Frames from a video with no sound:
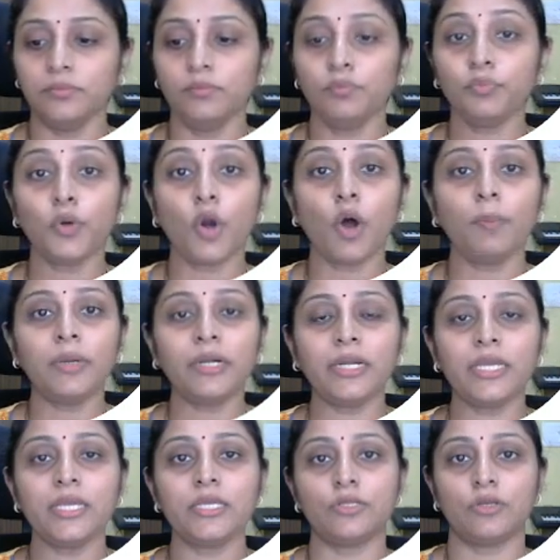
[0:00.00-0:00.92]

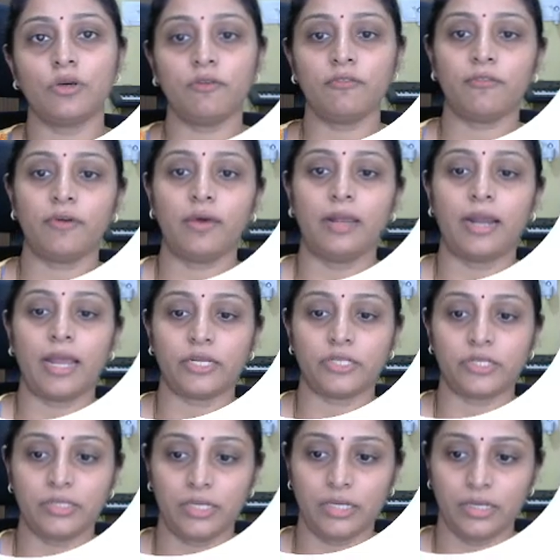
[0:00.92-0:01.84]
properties of
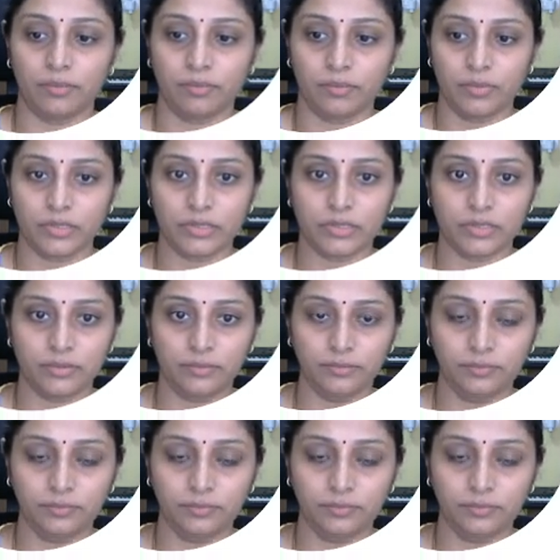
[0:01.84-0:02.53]
rational numbers.